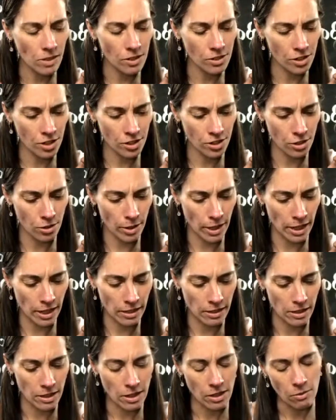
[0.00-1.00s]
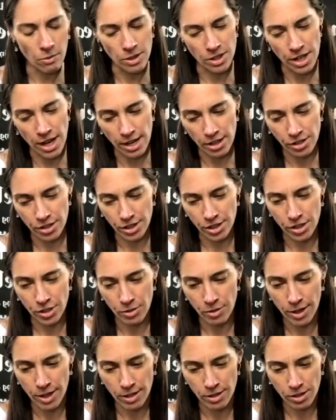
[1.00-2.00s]
to do it, which actually
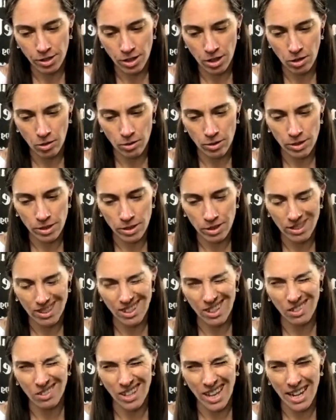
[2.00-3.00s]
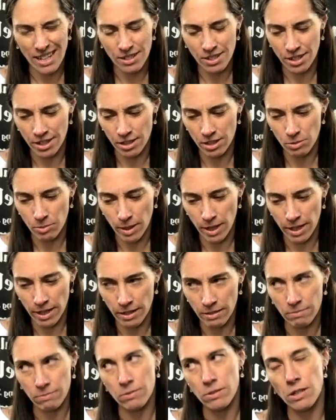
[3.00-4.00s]
2 years ago last year is when I
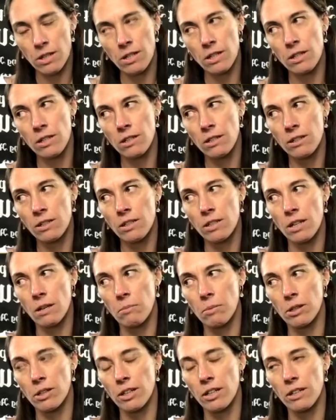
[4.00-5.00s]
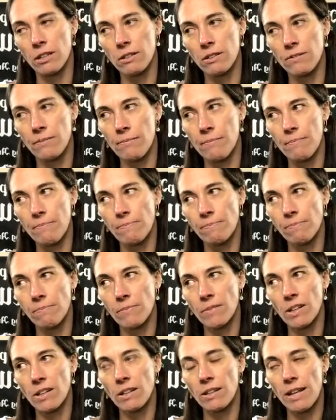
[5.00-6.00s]
doubled
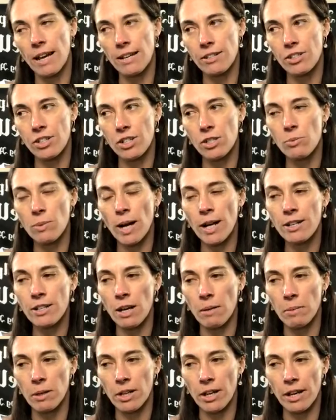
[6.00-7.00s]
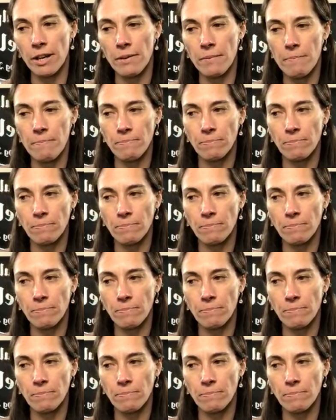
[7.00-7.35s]
it. Last year's when I doubled it.